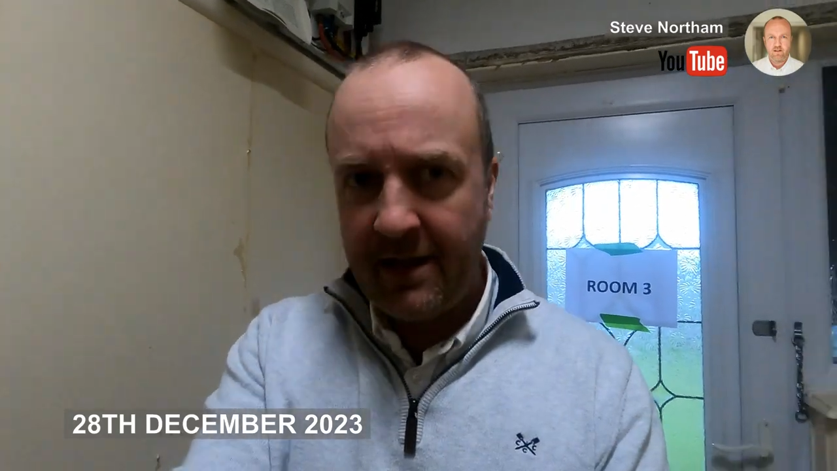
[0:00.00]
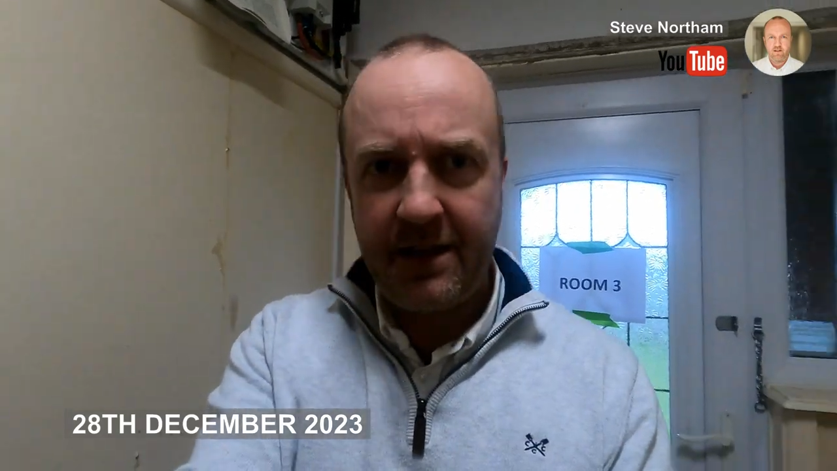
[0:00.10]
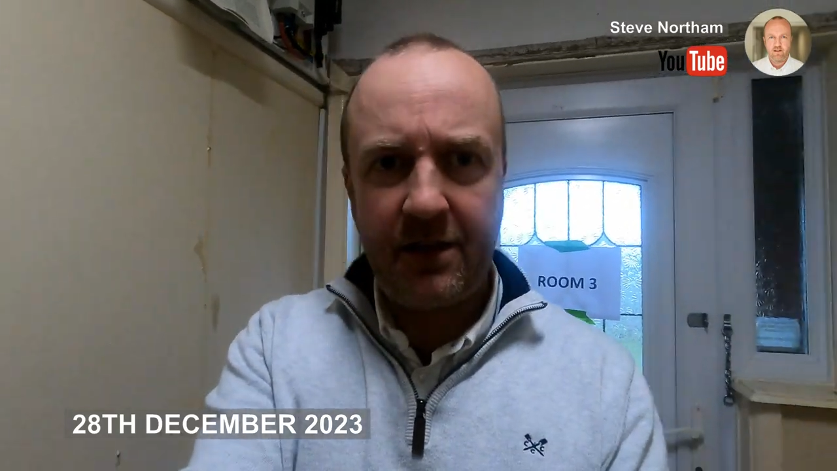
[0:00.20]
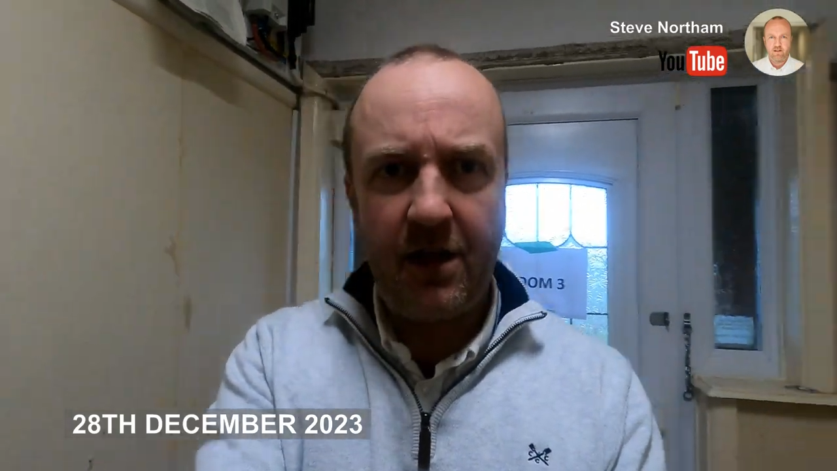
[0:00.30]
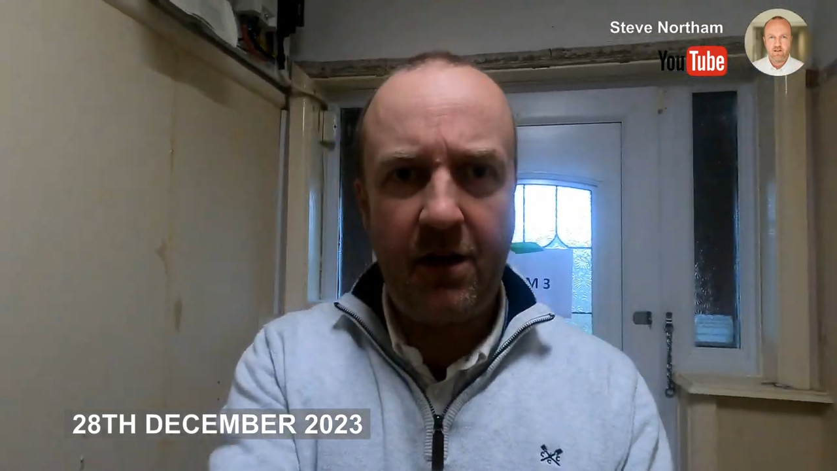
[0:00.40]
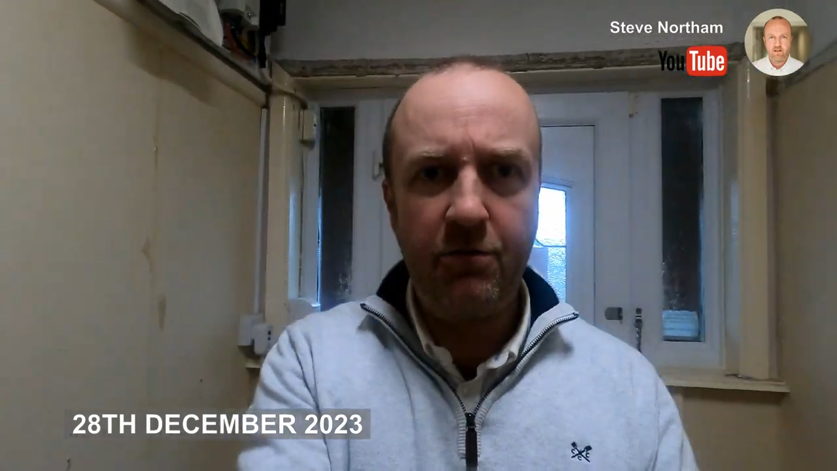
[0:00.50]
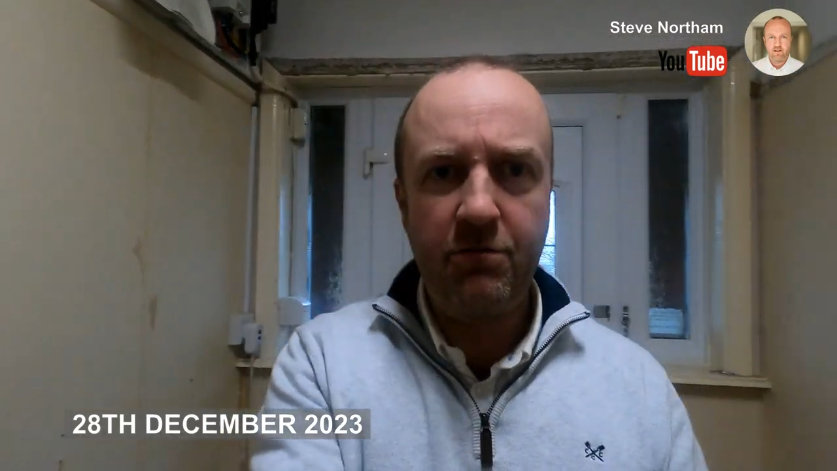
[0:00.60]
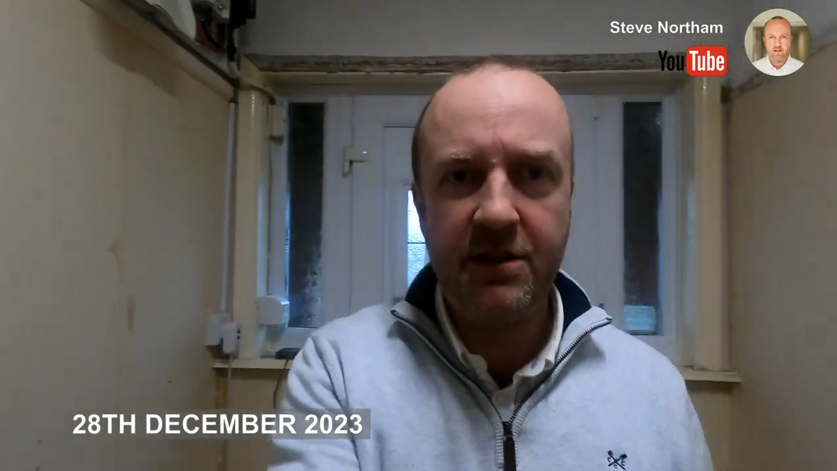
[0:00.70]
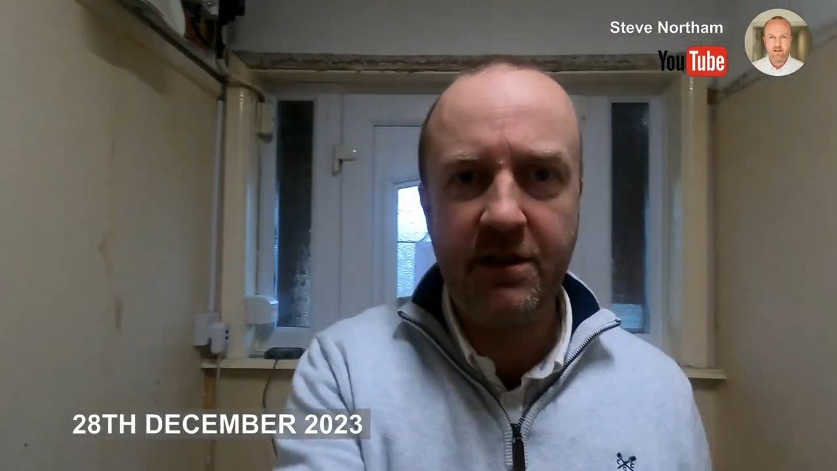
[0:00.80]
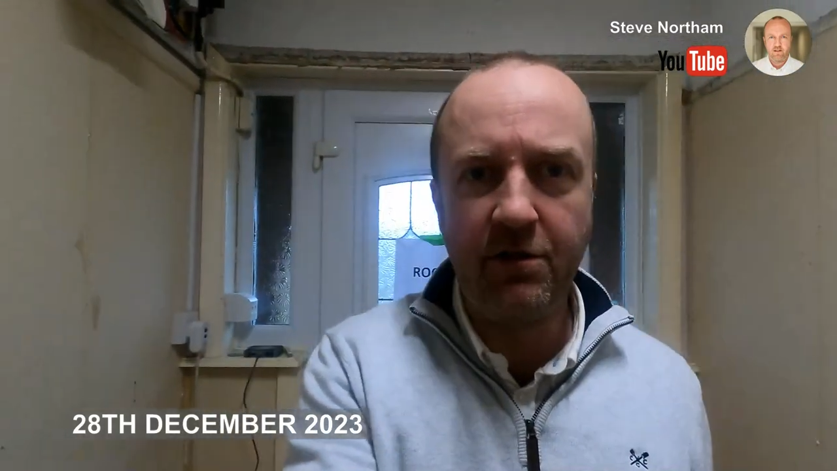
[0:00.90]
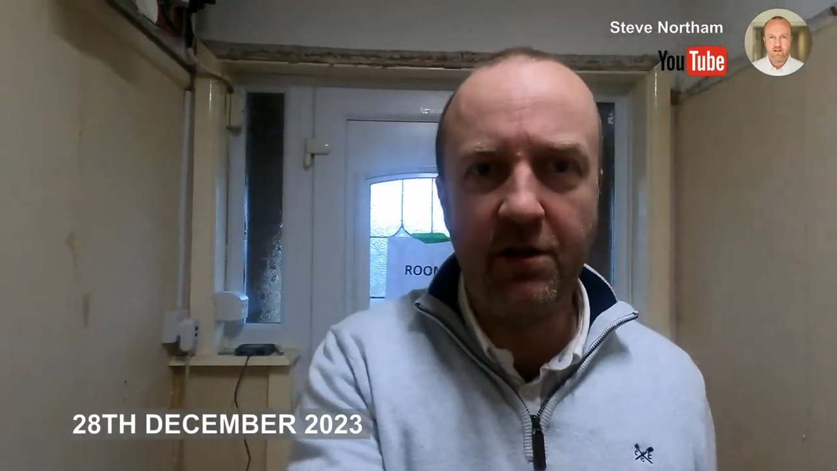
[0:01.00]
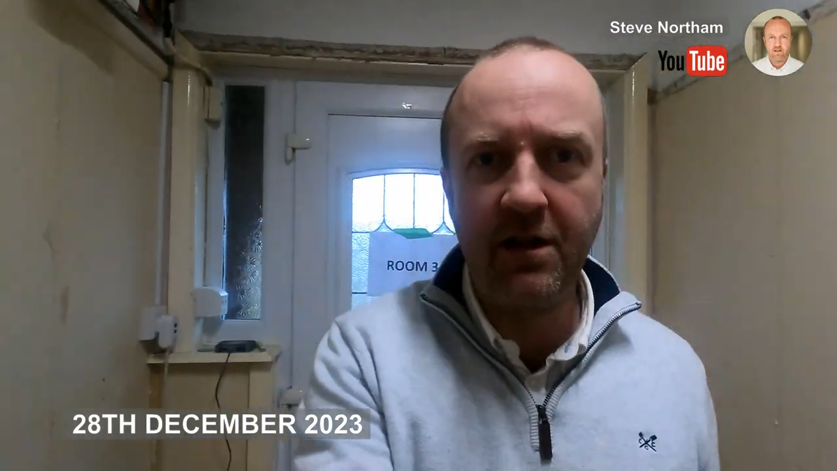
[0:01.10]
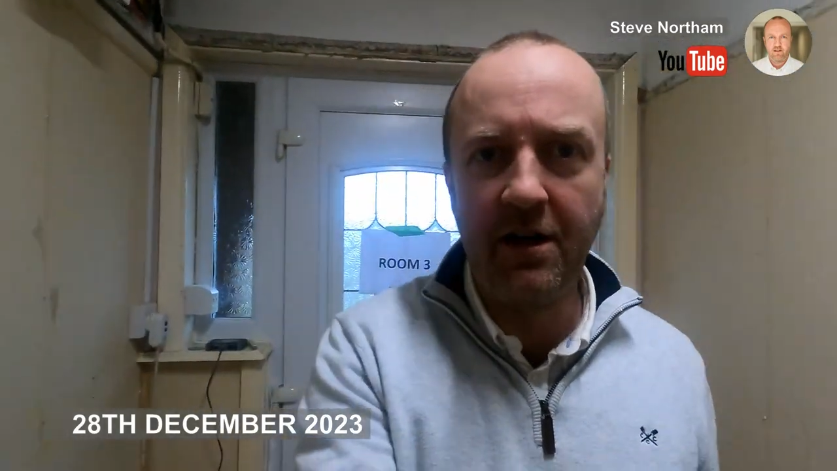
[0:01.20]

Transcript: had a cold, still got a